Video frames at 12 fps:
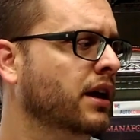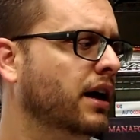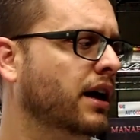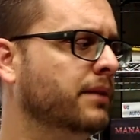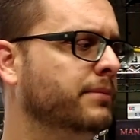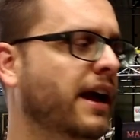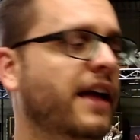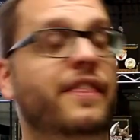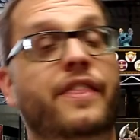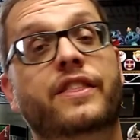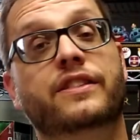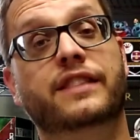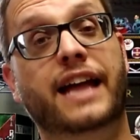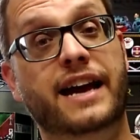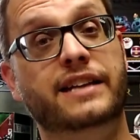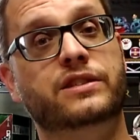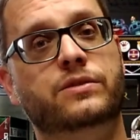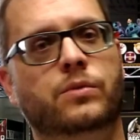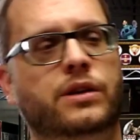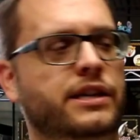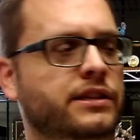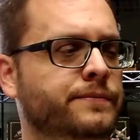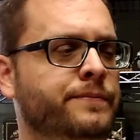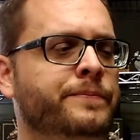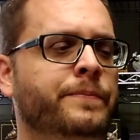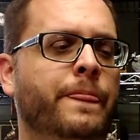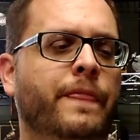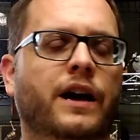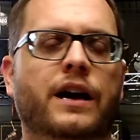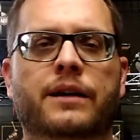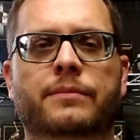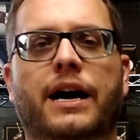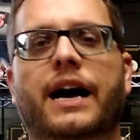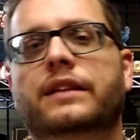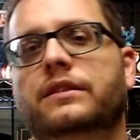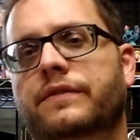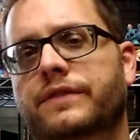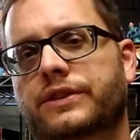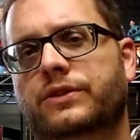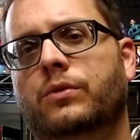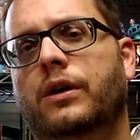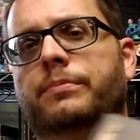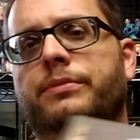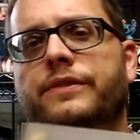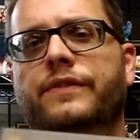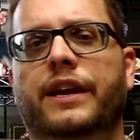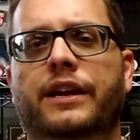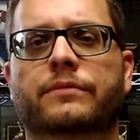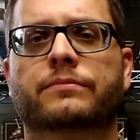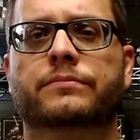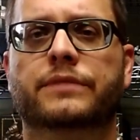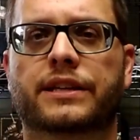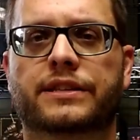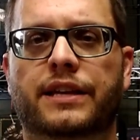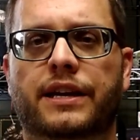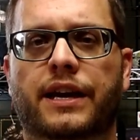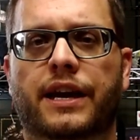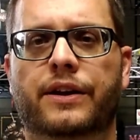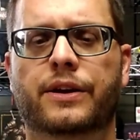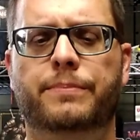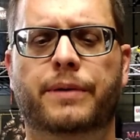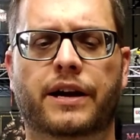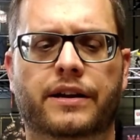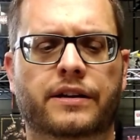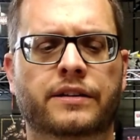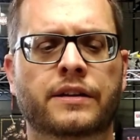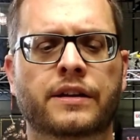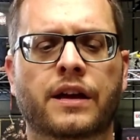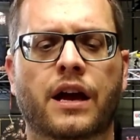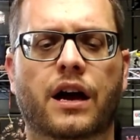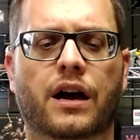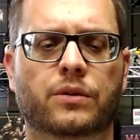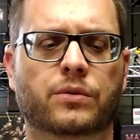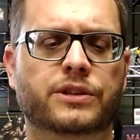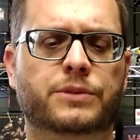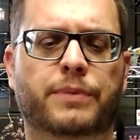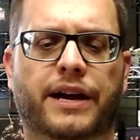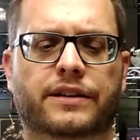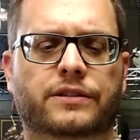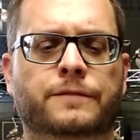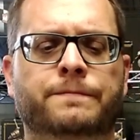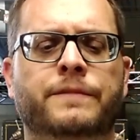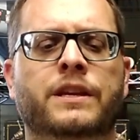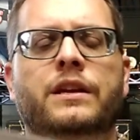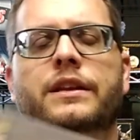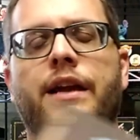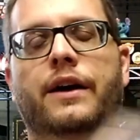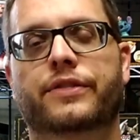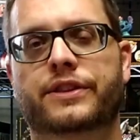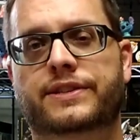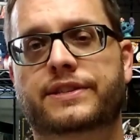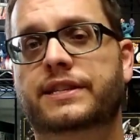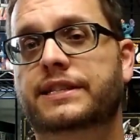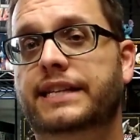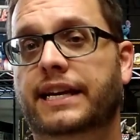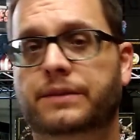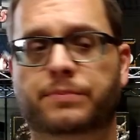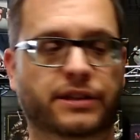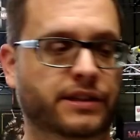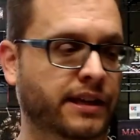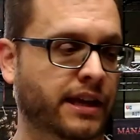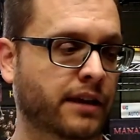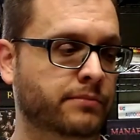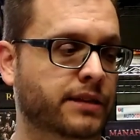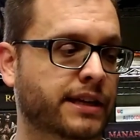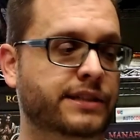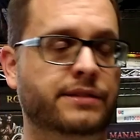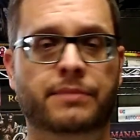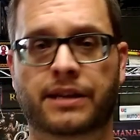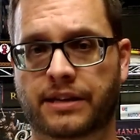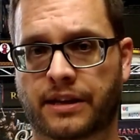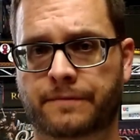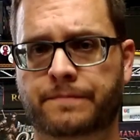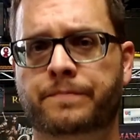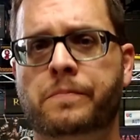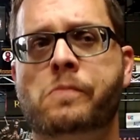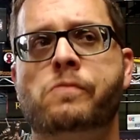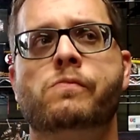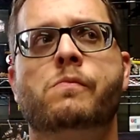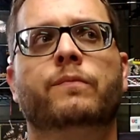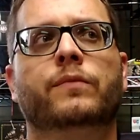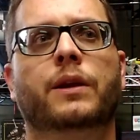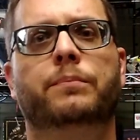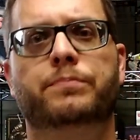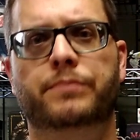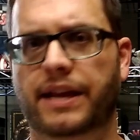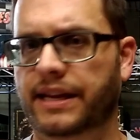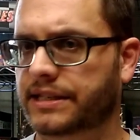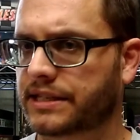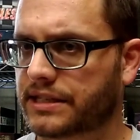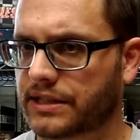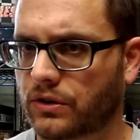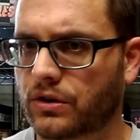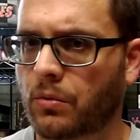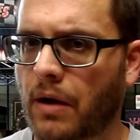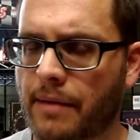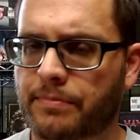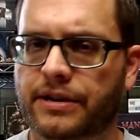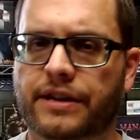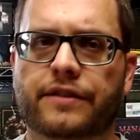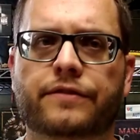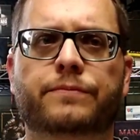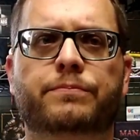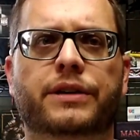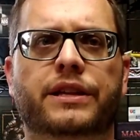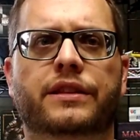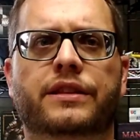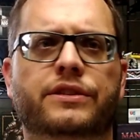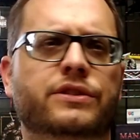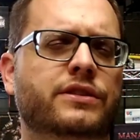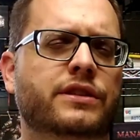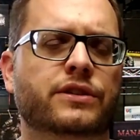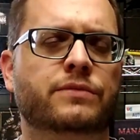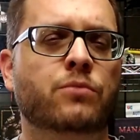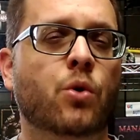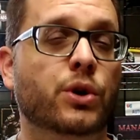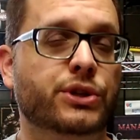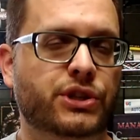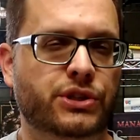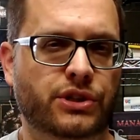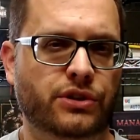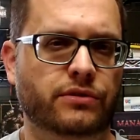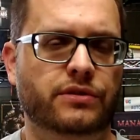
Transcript: And then the last one, I love this cooperative game. It's Harry Potter Hogwarts Battle. Now, this is a deck building game like Dominion. It's still cooperative, but there's more to do.